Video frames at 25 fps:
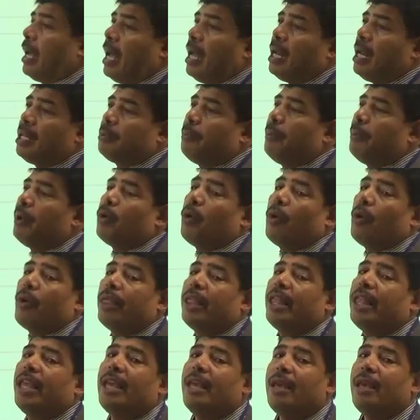their health,
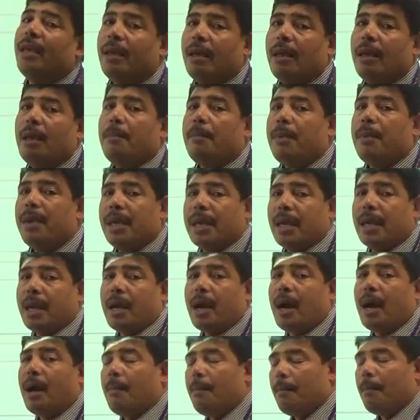because they
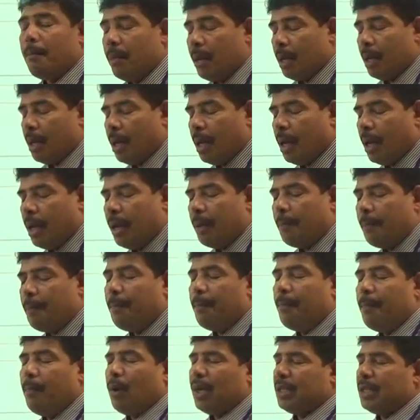become
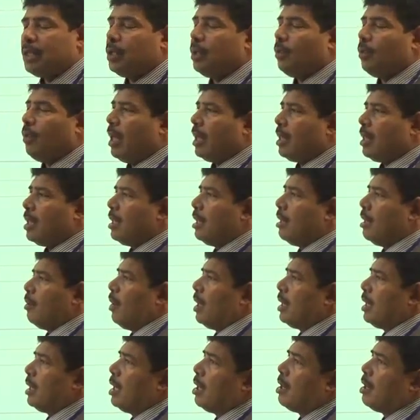
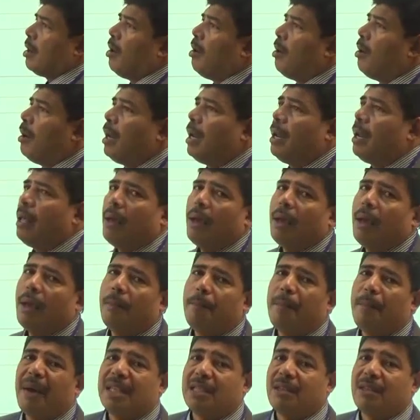what they call
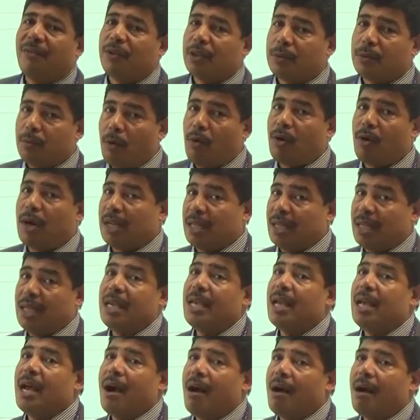passive
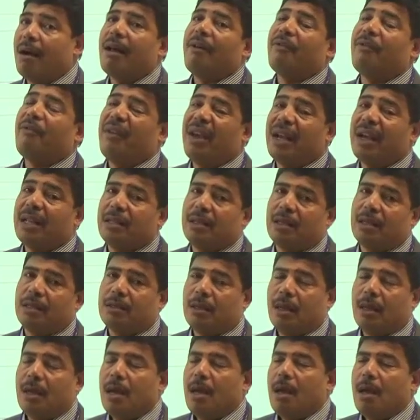smoker. They are
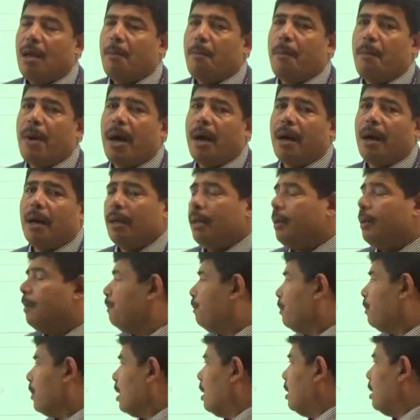affected
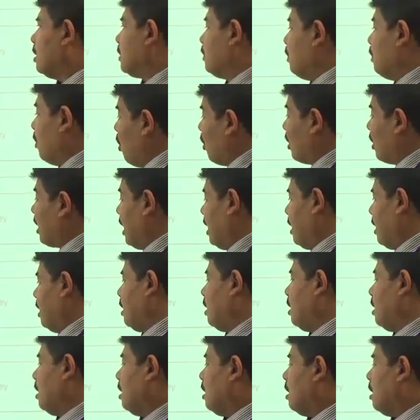by
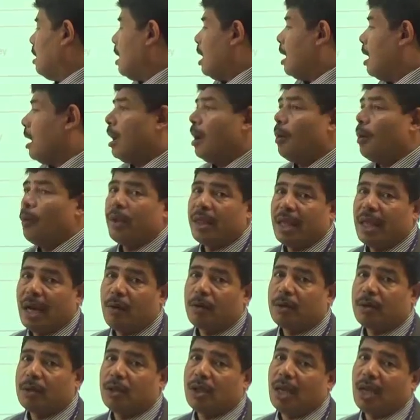smoking
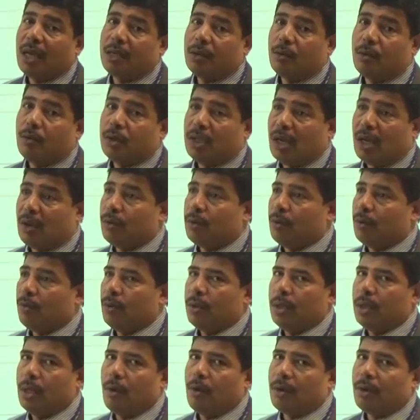
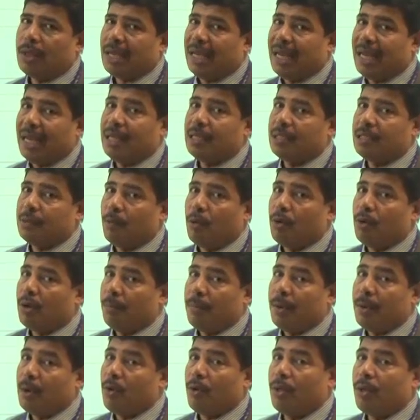without really
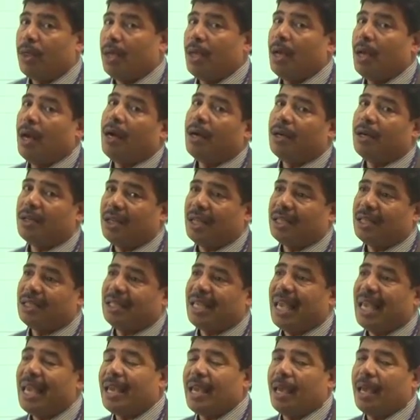smoking, because they are
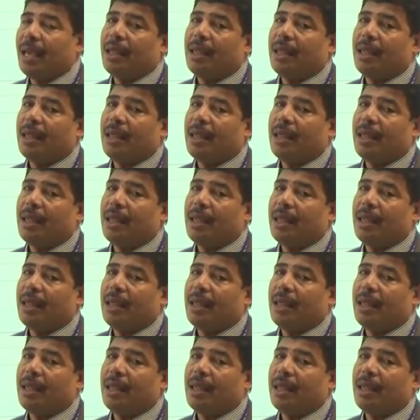just